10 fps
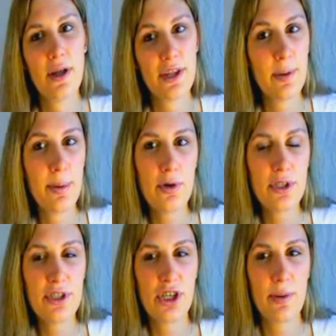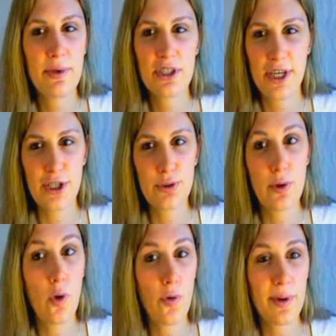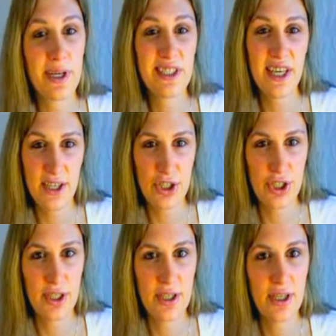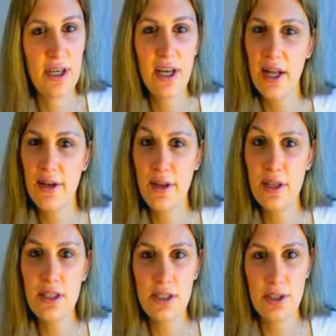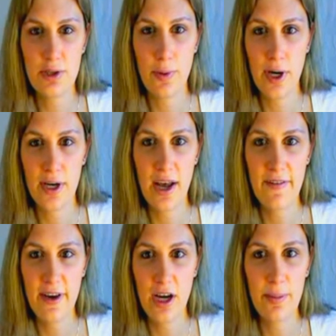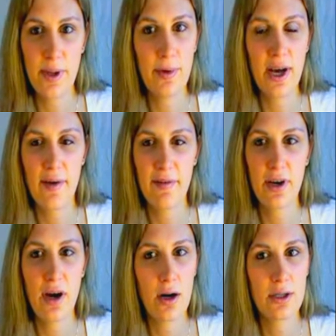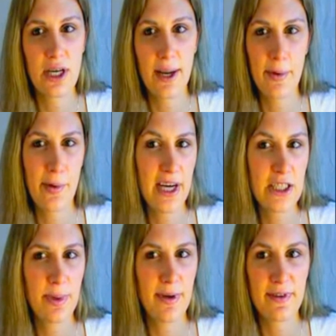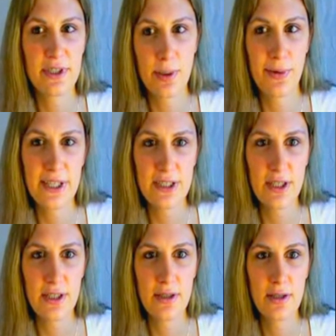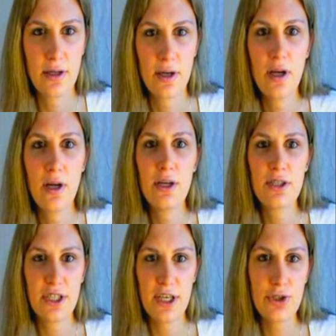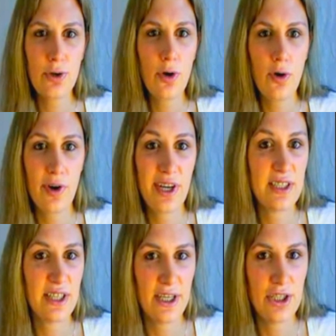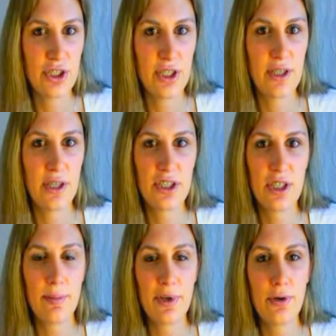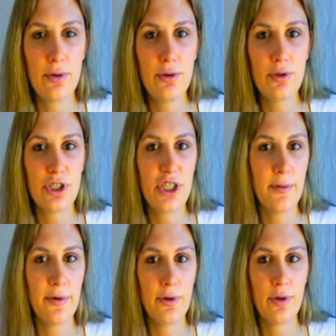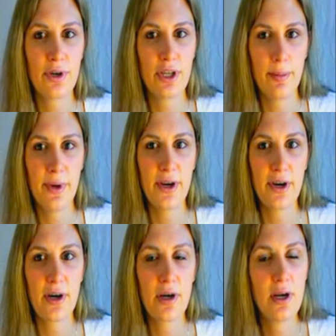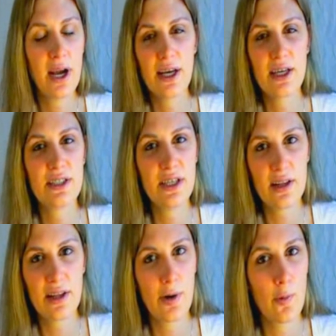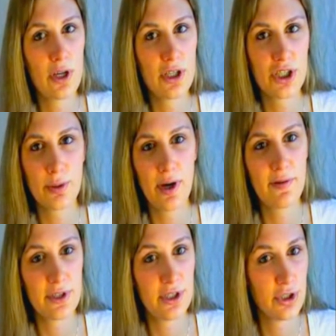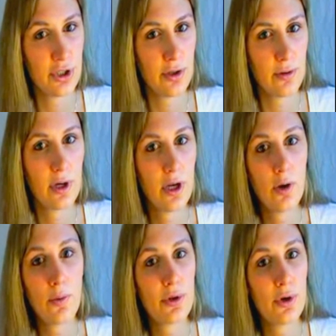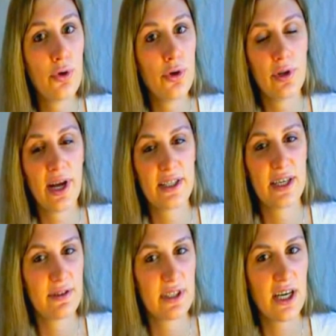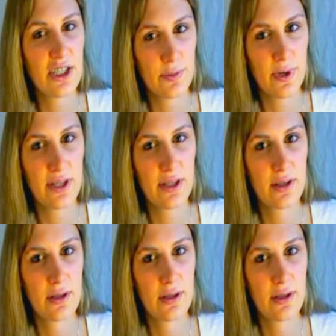The opposing term is sexual orientation, and this is the one I found people having a hard time grasping for some reason. Sexual orientation is simply who you see when you look in the mirror and has nothing whatsoever to do with who you like to have sex with.